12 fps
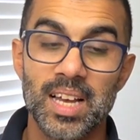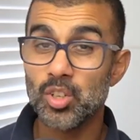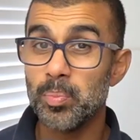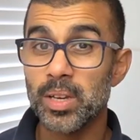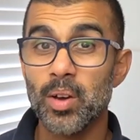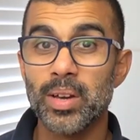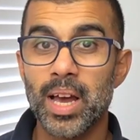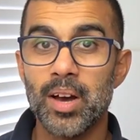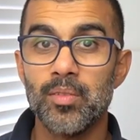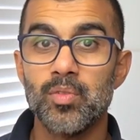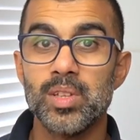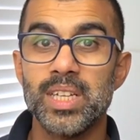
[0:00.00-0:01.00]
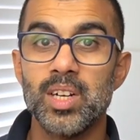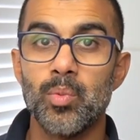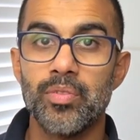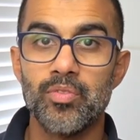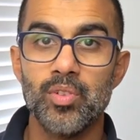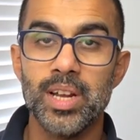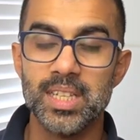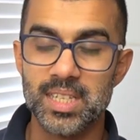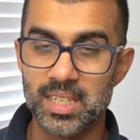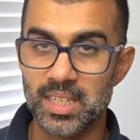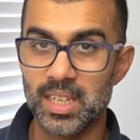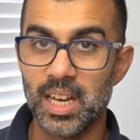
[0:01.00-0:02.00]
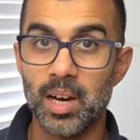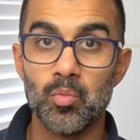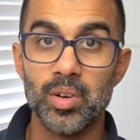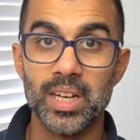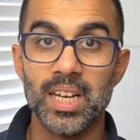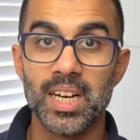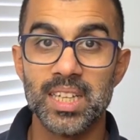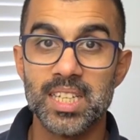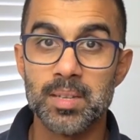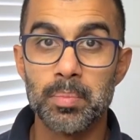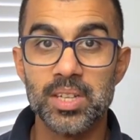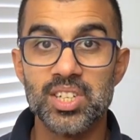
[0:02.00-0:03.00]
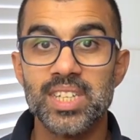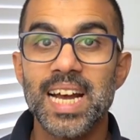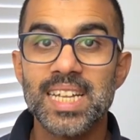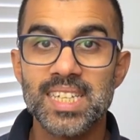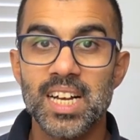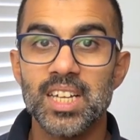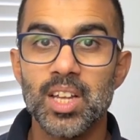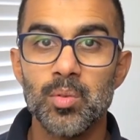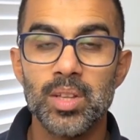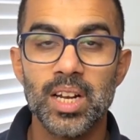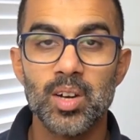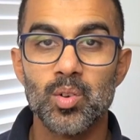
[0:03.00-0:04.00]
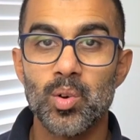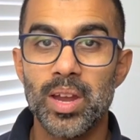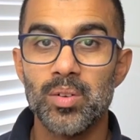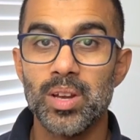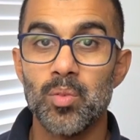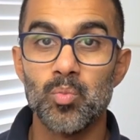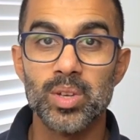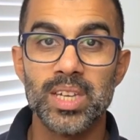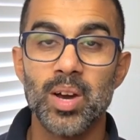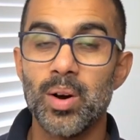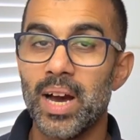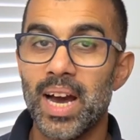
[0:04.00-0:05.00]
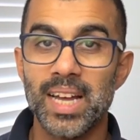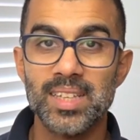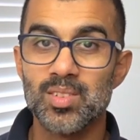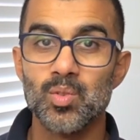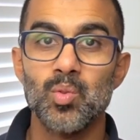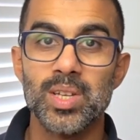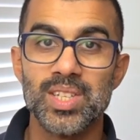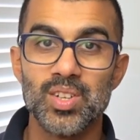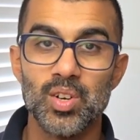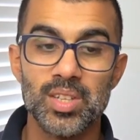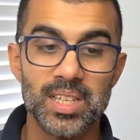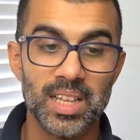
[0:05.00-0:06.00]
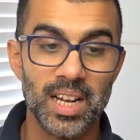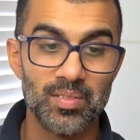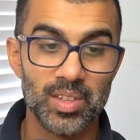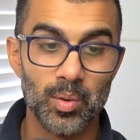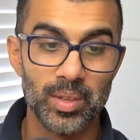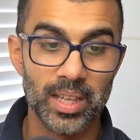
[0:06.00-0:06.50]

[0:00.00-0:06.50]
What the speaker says: Could be going out for dinner with friends. Yeah, I'm really lucky. There's a bunch of dads that I know in the local area and we go out and it's always good and I love doing